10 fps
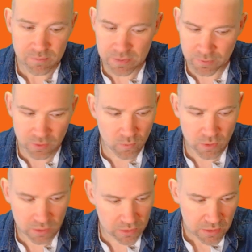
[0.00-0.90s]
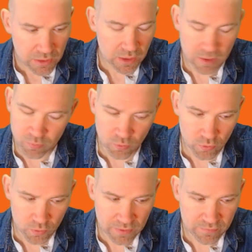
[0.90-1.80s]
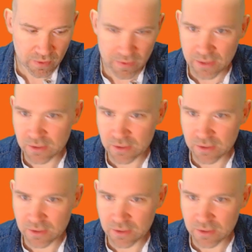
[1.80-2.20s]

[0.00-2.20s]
people that work abroad, wherever like that,